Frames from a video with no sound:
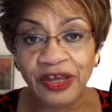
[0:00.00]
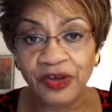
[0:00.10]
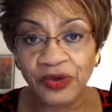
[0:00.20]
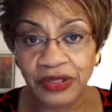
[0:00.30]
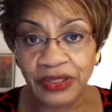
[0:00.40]

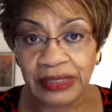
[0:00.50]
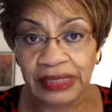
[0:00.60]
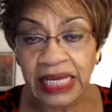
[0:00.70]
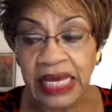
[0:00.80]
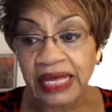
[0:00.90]
goodness.
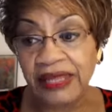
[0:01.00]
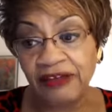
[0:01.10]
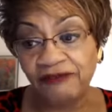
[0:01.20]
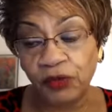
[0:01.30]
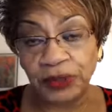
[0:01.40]
And they
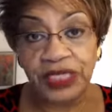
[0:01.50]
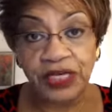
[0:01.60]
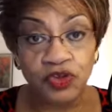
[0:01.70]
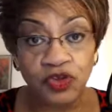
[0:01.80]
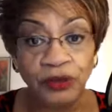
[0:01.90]
had
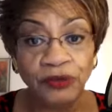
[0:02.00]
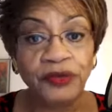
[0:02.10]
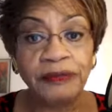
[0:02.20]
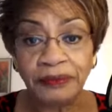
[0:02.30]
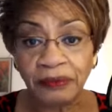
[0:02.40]
14
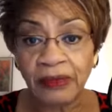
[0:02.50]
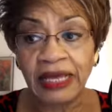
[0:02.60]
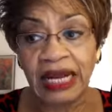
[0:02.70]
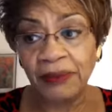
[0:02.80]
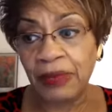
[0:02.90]
children,
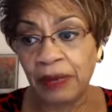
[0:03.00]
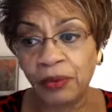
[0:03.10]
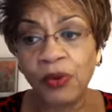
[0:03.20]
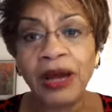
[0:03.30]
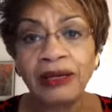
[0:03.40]
and I'm a
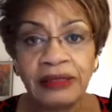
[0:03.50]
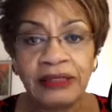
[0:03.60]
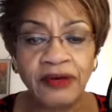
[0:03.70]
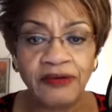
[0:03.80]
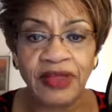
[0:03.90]
product
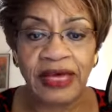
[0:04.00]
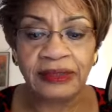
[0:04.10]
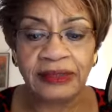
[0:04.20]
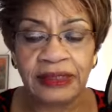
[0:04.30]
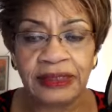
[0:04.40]
of, of that
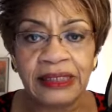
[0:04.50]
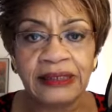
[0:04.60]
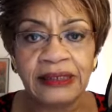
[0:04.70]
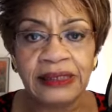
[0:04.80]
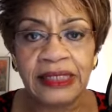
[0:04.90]

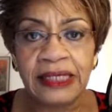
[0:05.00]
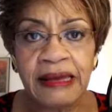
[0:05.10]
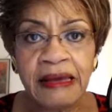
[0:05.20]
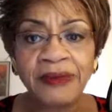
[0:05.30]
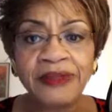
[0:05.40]
descendancy.
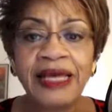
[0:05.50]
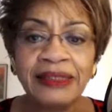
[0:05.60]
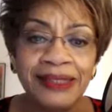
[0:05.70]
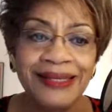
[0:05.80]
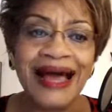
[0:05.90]
But
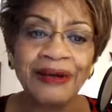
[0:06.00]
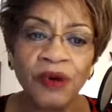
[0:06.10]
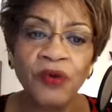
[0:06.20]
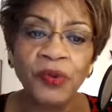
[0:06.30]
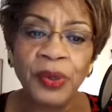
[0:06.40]
that's not
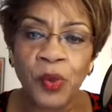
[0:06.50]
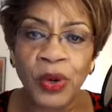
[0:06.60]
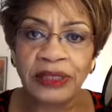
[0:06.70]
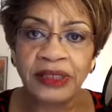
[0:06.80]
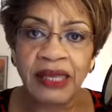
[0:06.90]

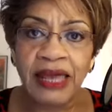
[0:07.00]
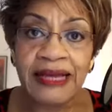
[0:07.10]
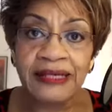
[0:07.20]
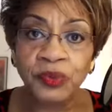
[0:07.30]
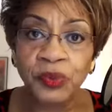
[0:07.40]
always the
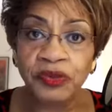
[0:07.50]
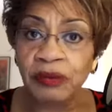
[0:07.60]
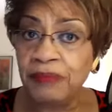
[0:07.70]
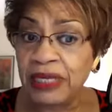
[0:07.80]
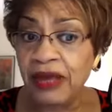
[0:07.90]
case with
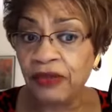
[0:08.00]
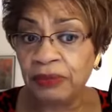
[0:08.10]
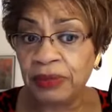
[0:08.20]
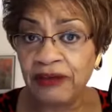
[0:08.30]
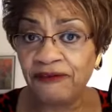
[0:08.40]
many other
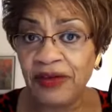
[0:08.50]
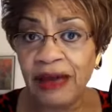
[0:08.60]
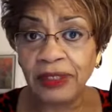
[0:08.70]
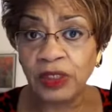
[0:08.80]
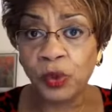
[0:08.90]
black
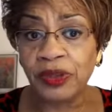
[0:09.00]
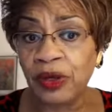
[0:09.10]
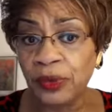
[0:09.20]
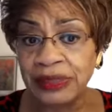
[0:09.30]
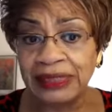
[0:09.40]
families where they
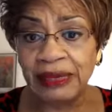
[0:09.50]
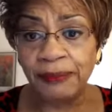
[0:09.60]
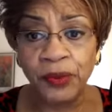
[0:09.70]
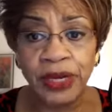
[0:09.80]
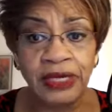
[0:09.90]
were
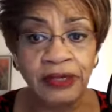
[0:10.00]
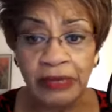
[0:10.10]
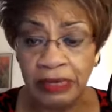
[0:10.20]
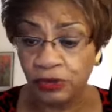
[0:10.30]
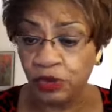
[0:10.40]
separated.
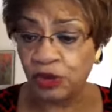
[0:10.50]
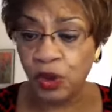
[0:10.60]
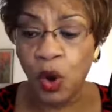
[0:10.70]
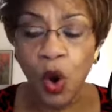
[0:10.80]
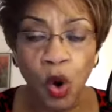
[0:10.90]
Just the
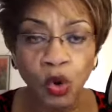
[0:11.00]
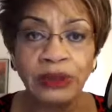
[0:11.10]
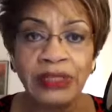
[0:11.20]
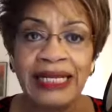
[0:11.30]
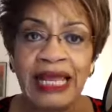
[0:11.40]
whole
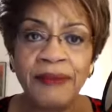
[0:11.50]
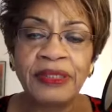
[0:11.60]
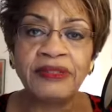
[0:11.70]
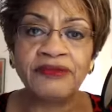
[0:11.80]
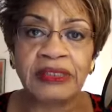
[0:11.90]

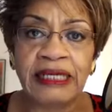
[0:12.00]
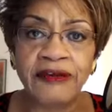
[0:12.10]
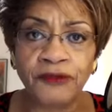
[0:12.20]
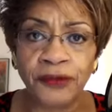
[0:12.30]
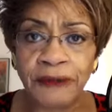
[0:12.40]
dynamics of
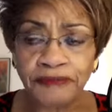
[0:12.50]
slavery